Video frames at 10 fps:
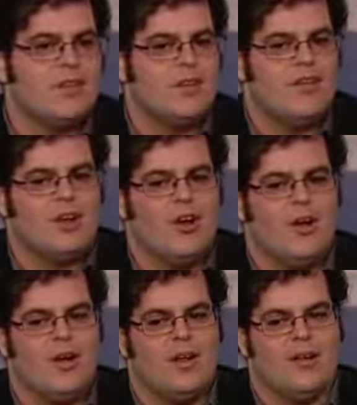you
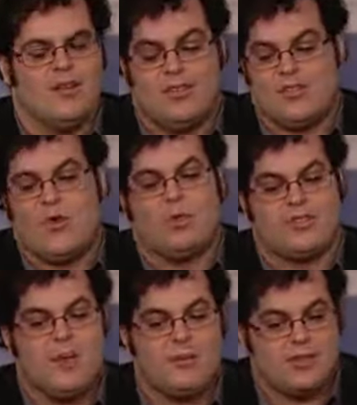know, and there's a whole
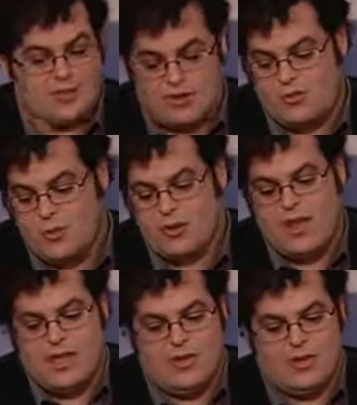separate discussion, but
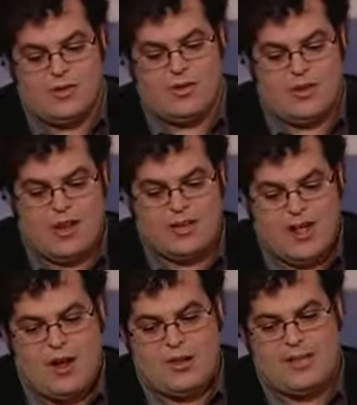the greatest
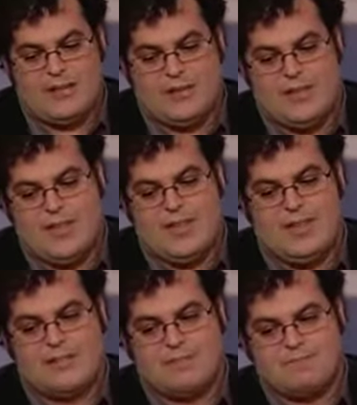irony to me
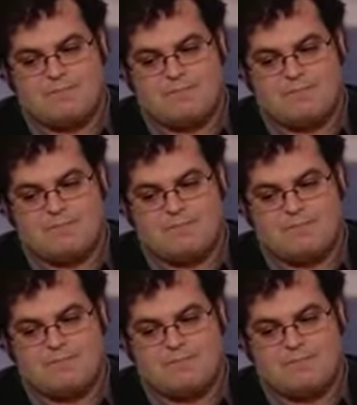is